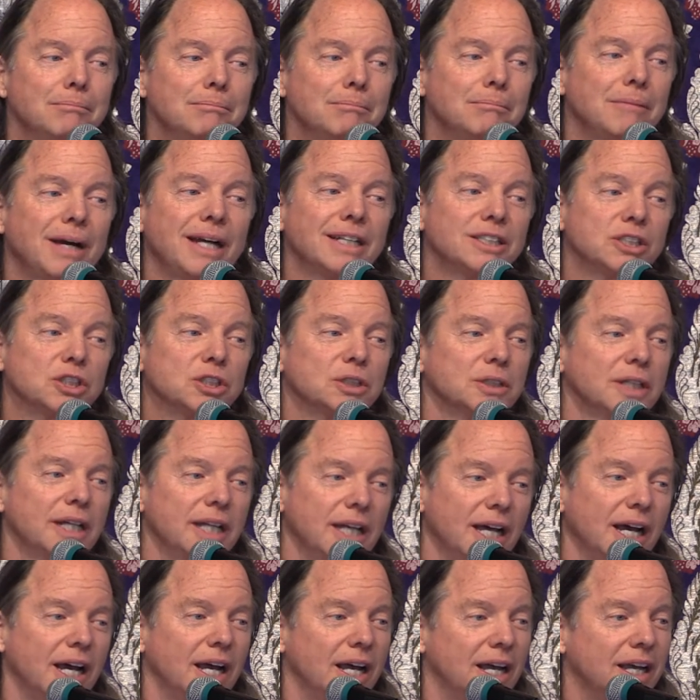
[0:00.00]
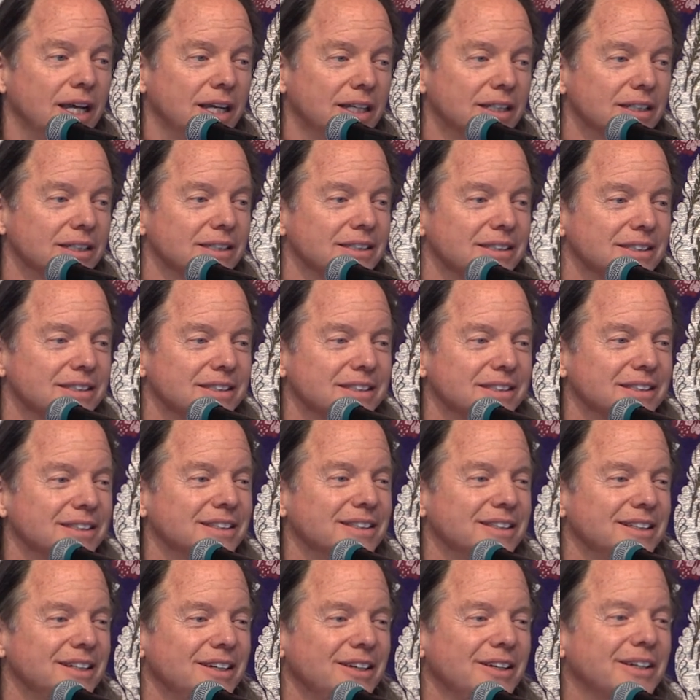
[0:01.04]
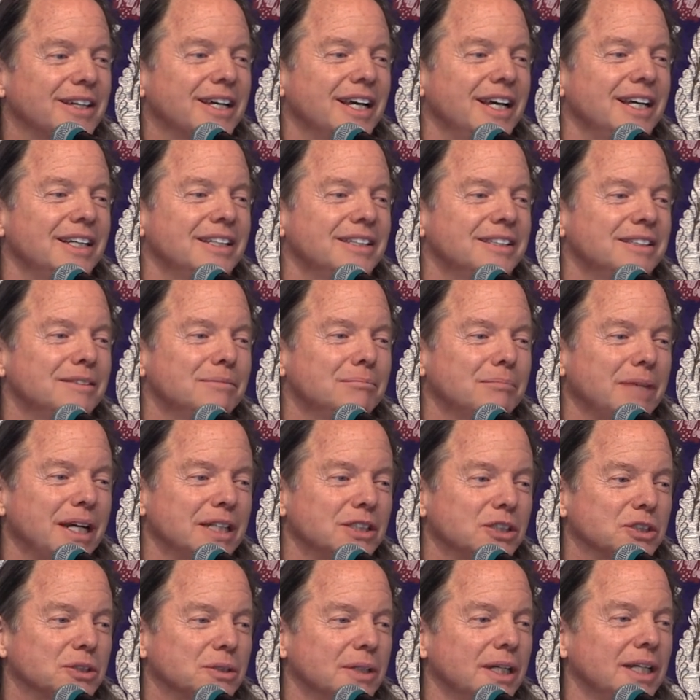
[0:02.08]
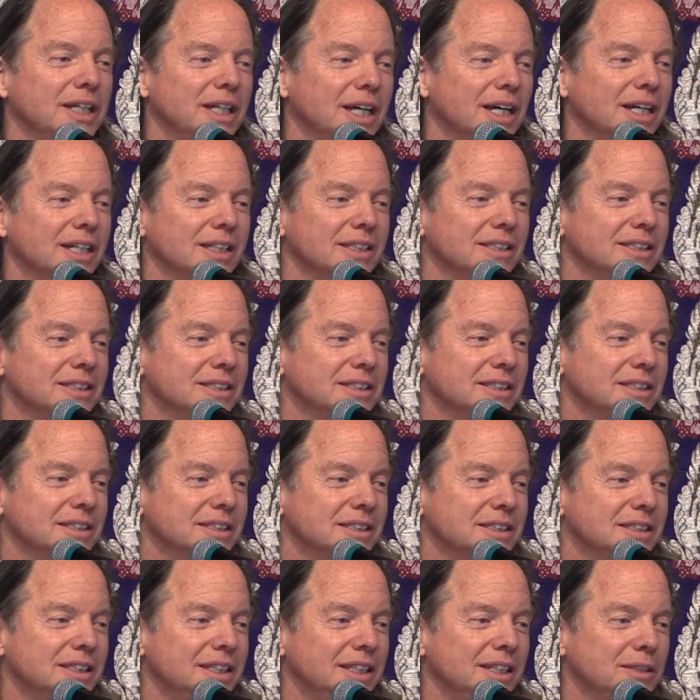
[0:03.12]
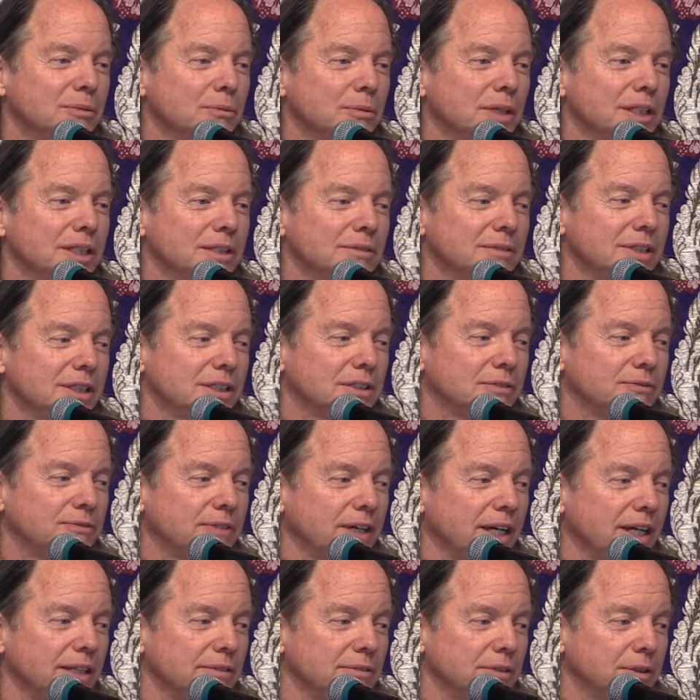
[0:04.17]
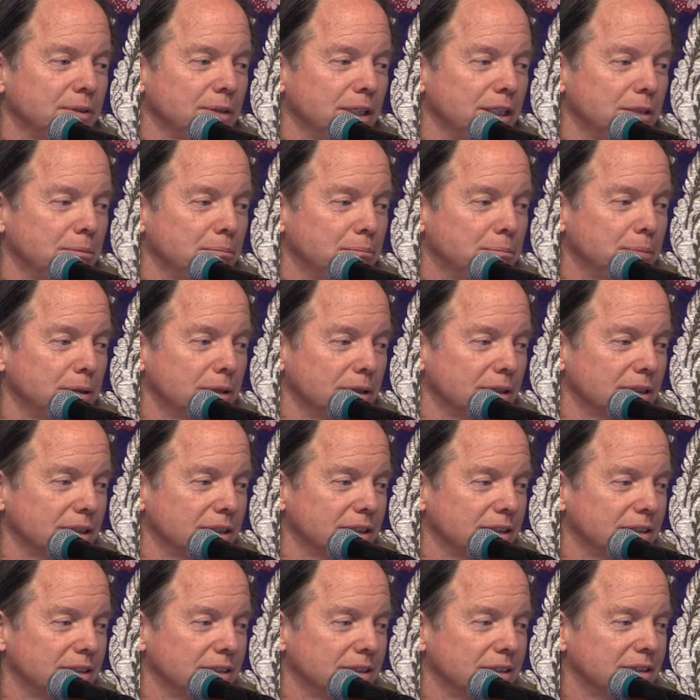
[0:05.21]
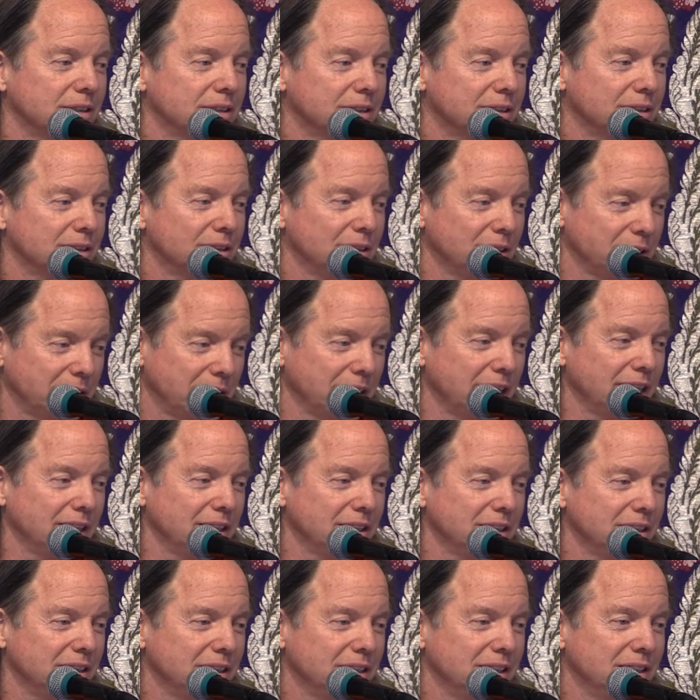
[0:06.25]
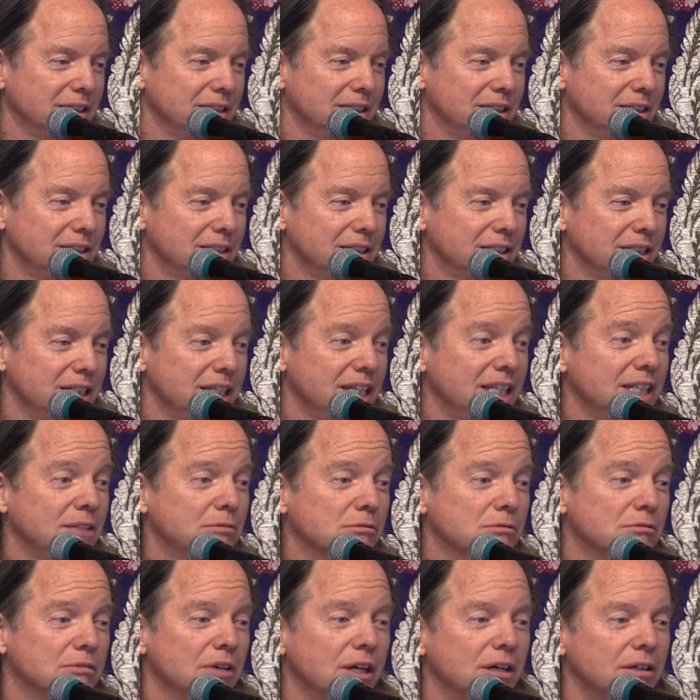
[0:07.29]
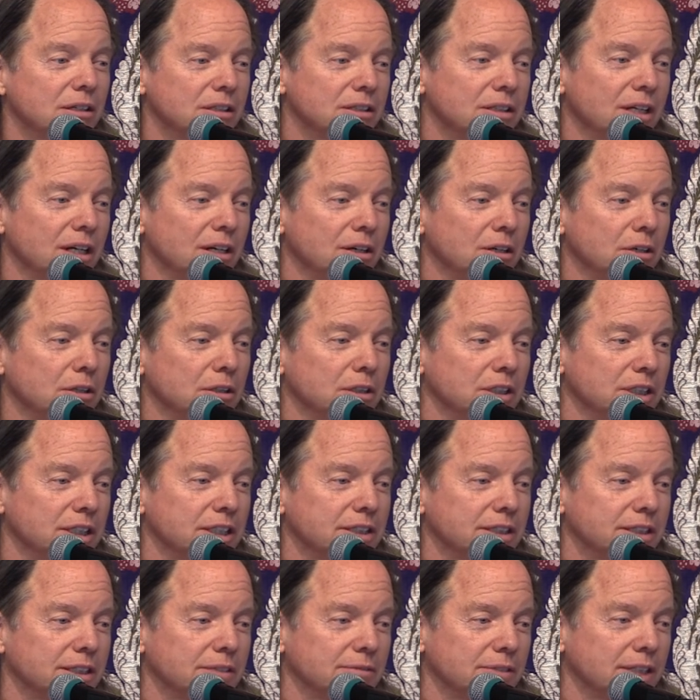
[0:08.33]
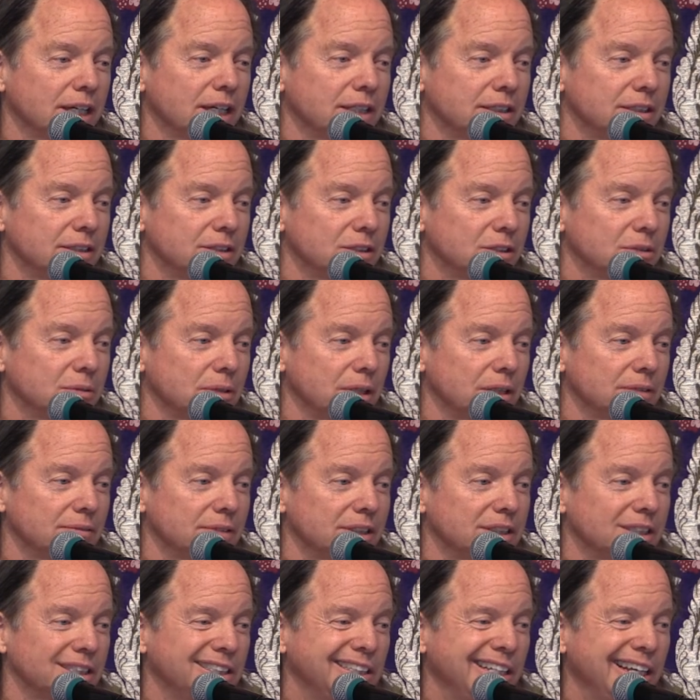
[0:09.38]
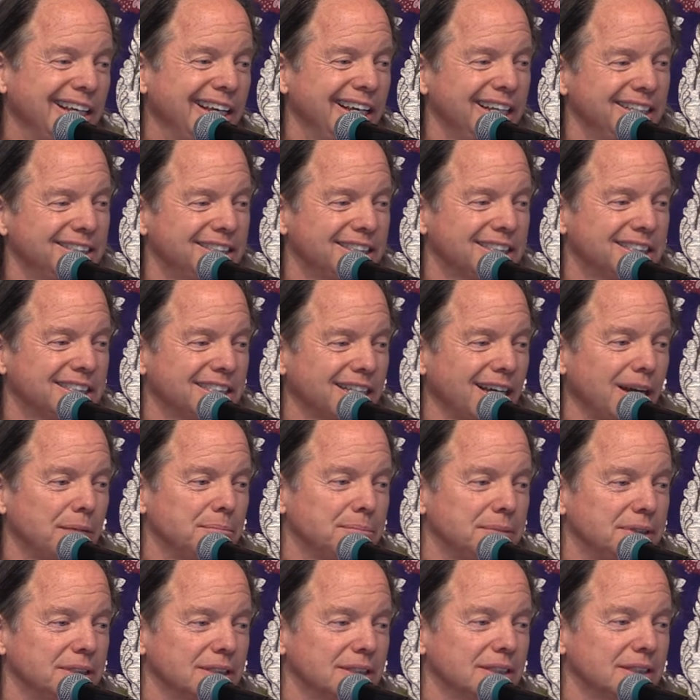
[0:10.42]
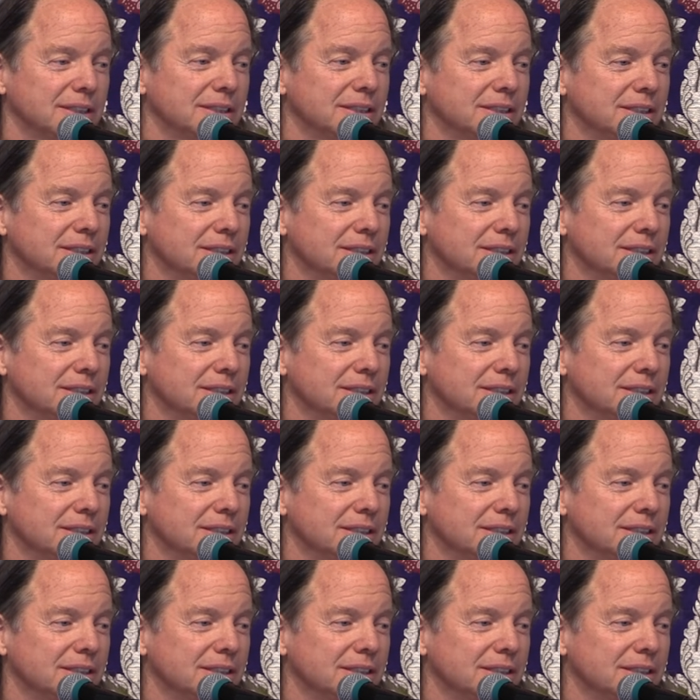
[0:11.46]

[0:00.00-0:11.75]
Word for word: Maitreya. Okay? Maitreya, in one of his five great books, okay, he wrote a whole list of the 112. It's in the eighth chapter